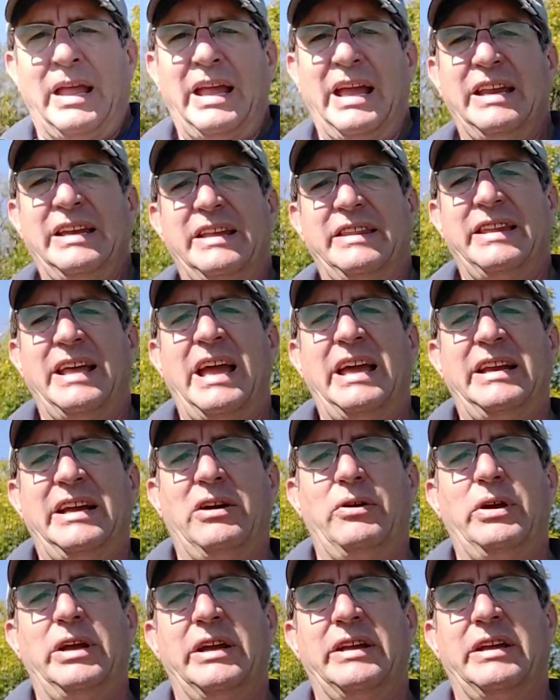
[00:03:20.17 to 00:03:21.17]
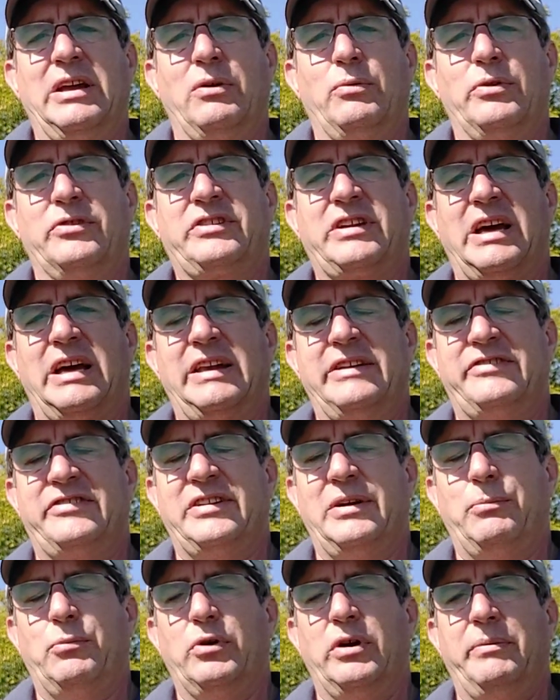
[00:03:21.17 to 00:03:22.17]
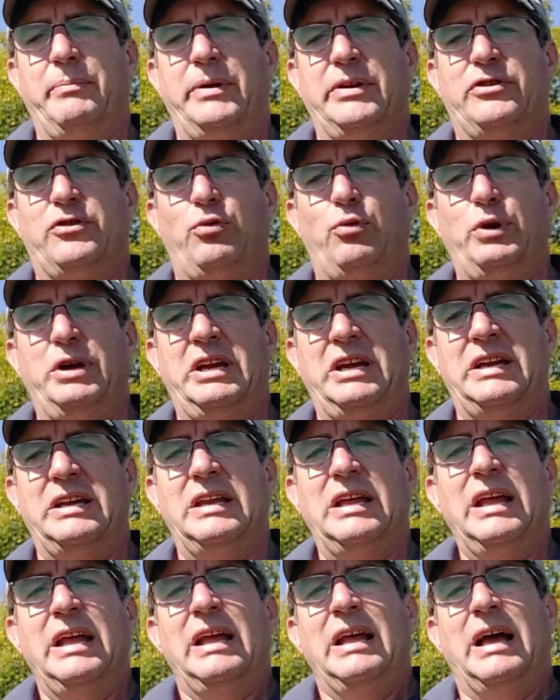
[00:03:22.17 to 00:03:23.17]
And in that area, again, was kind of somewhere in between.